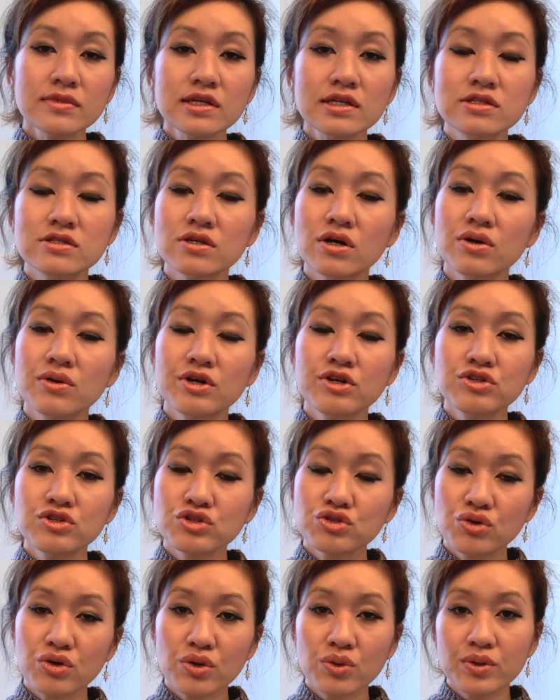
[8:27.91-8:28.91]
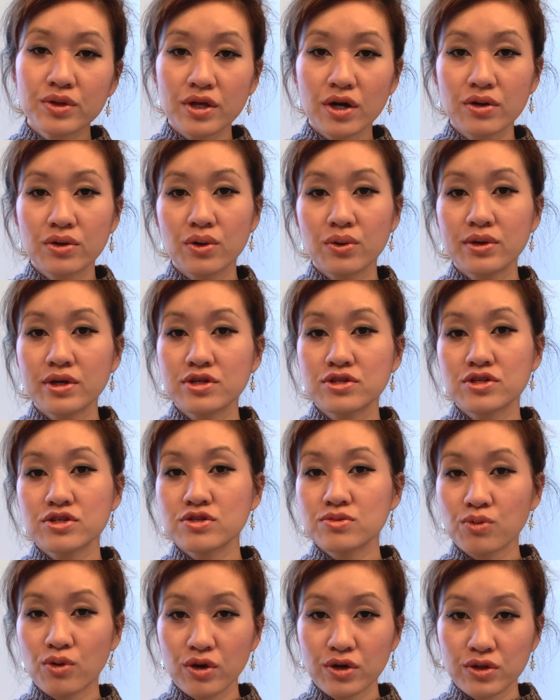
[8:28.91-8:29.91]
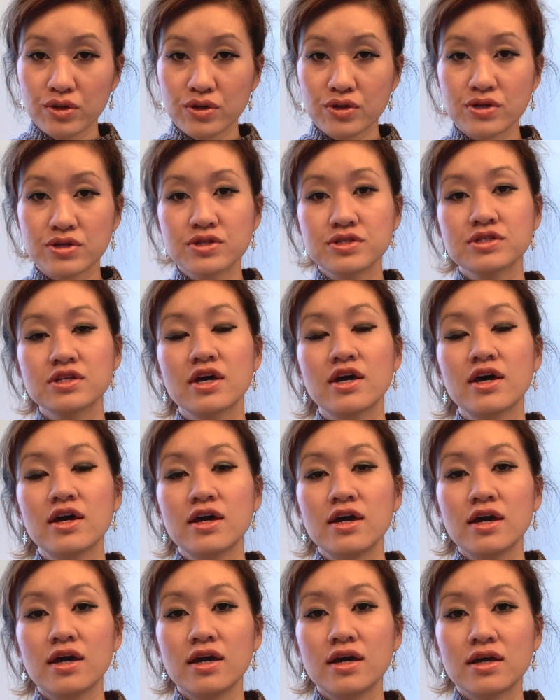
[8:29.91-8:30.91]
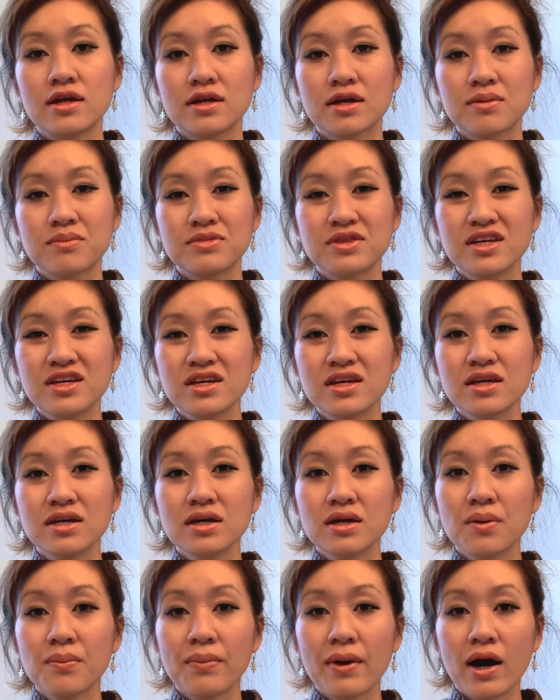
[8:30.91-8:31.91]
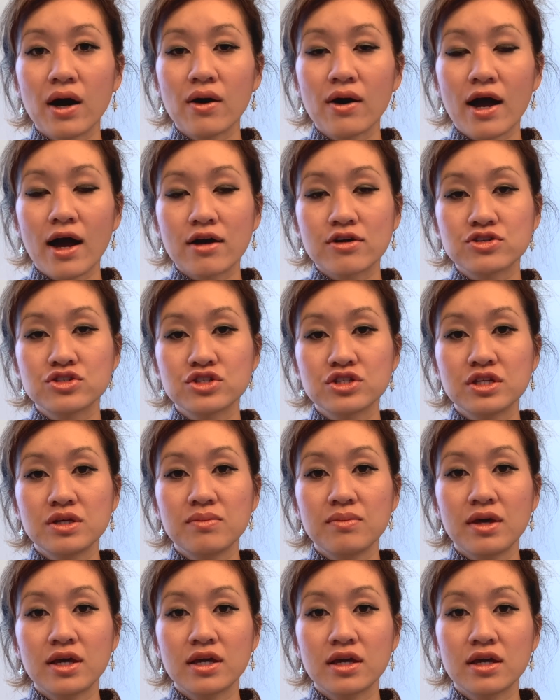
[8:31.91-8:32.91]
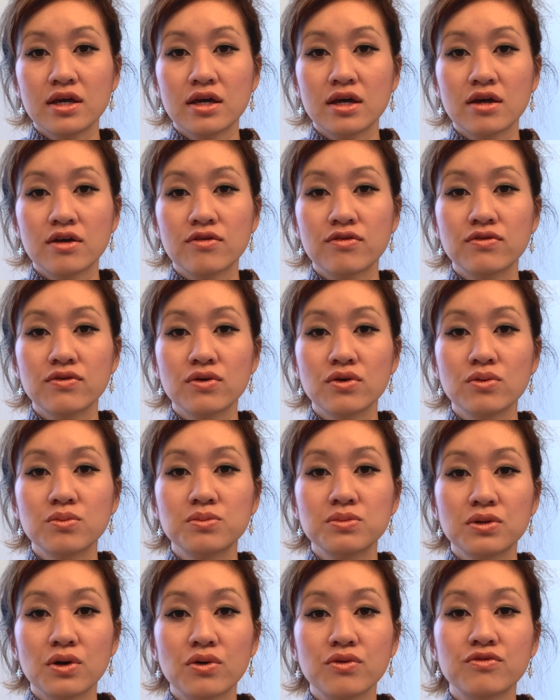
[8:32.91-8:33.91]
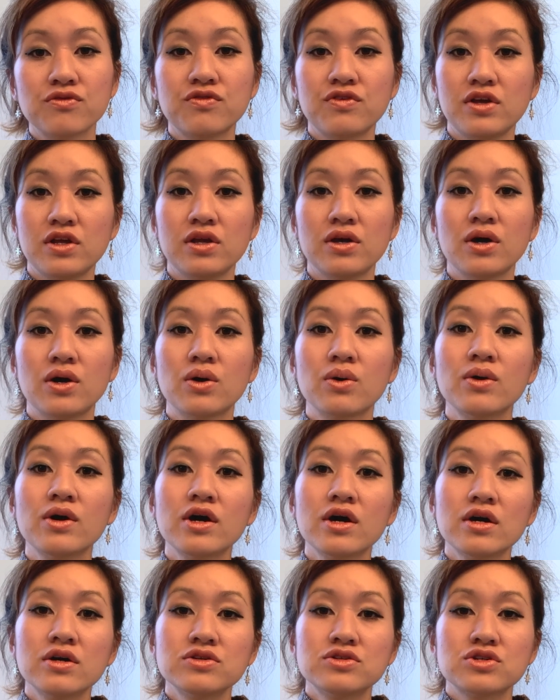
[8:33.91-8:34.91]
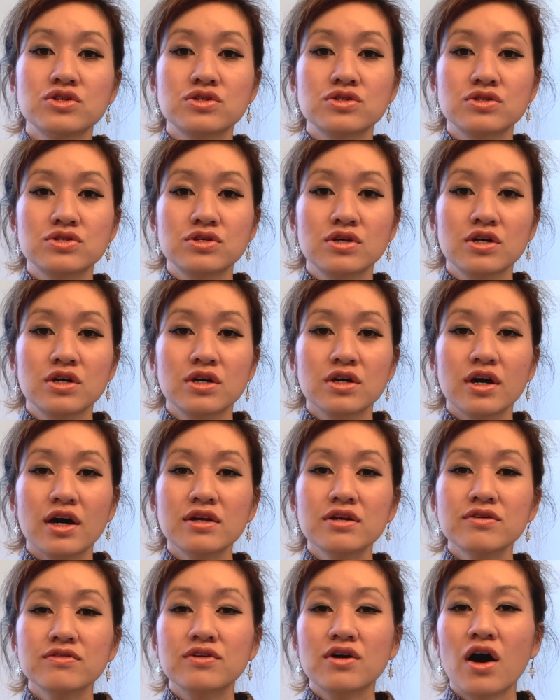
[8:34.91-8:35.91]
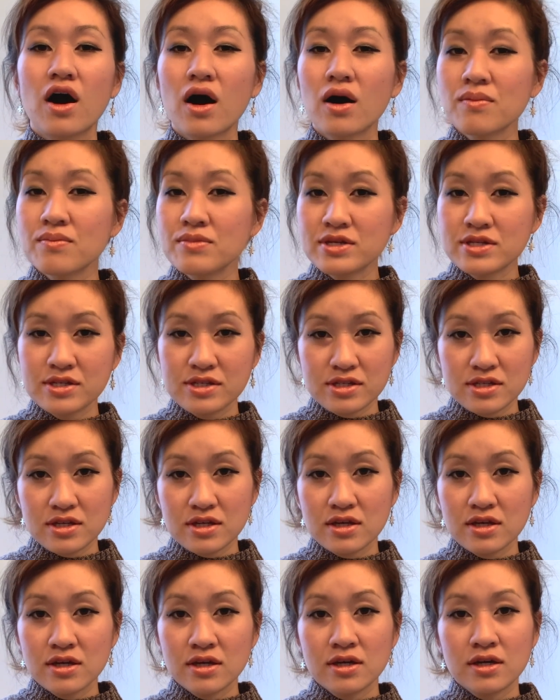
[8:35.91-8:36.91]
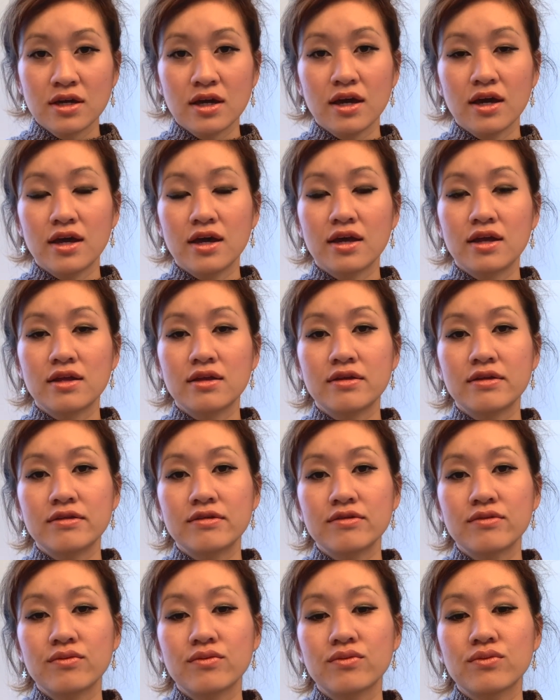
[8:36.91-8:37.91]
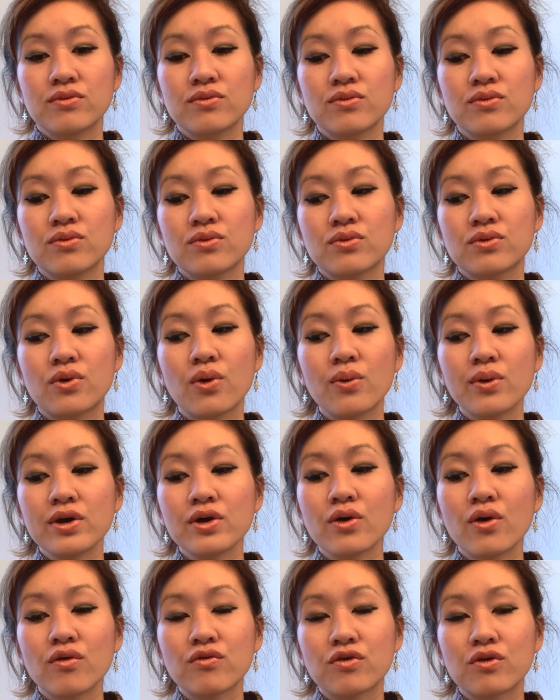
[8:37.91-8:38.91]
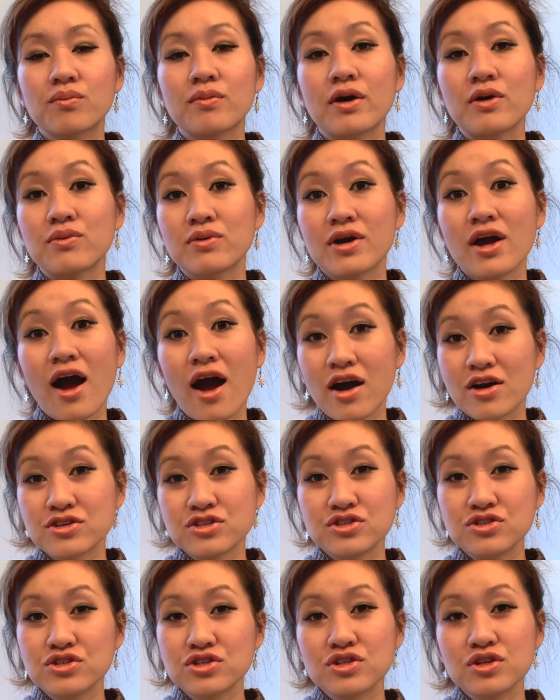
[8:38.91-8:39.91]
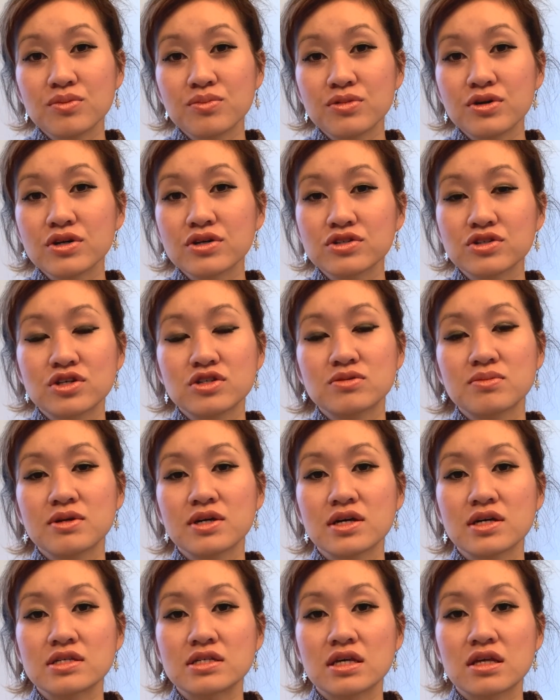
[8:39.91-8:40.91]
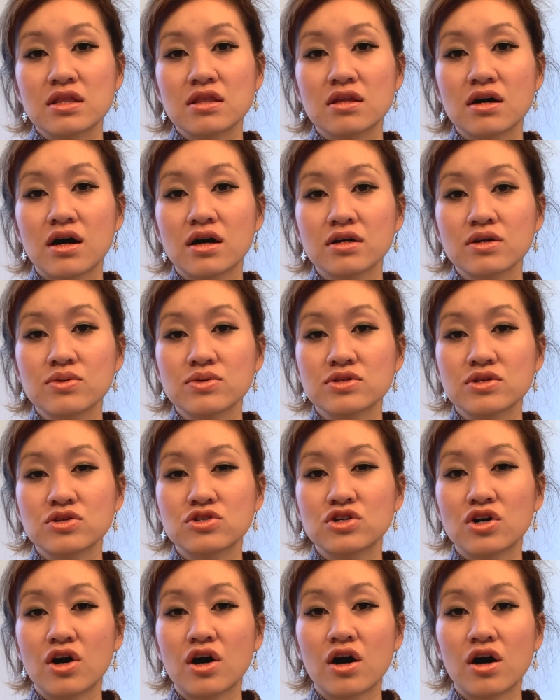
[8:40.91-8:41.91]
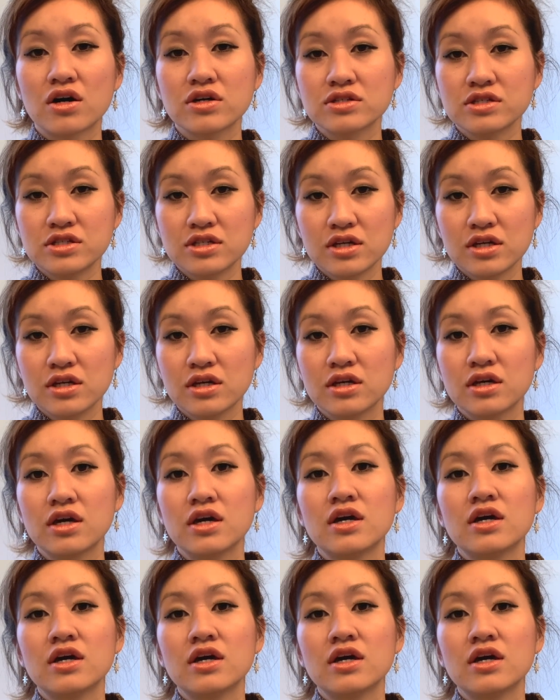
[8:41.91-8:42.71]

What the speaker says: So in short, without going into spoilers, and I'm thinking about actually making a full-blown video, just kind of commenting and going over my reaction to the book, just because I thought it was such a haunting